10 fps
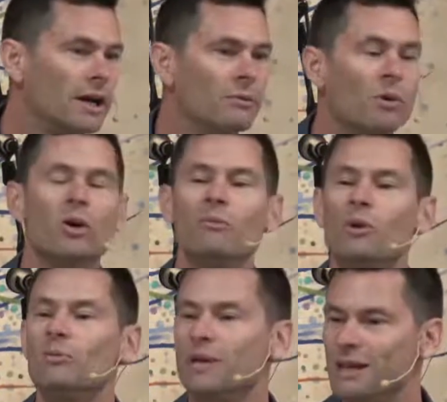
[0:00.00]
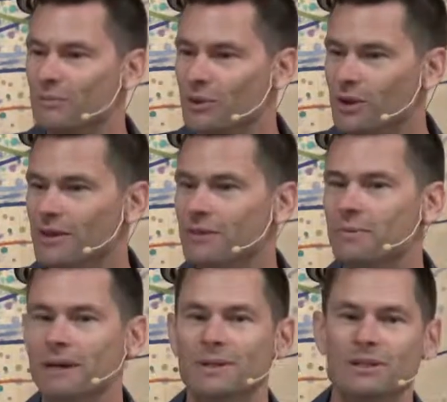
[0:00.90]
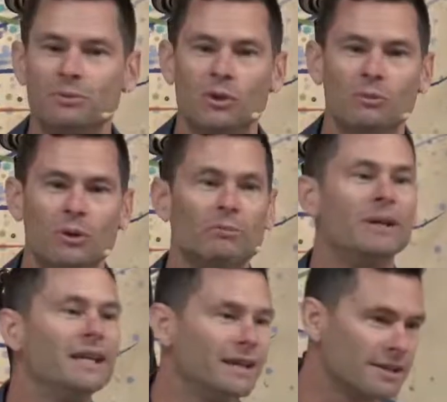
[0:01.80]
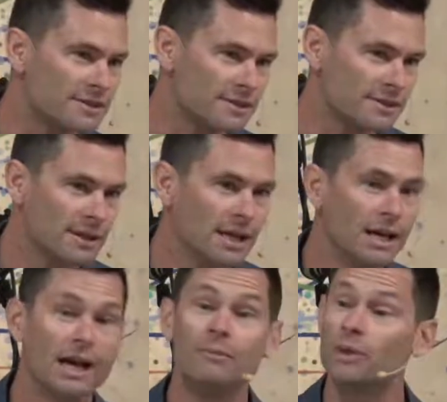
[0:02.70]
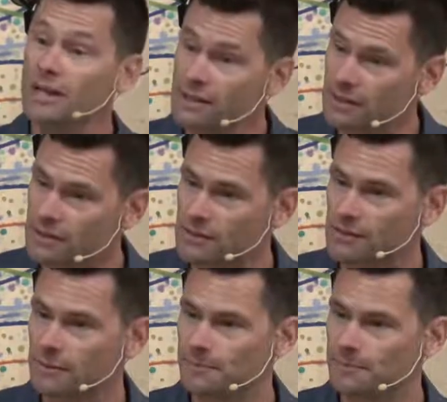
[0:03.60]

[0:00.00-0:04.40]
more and more people, and then maybe to more and more beings and places.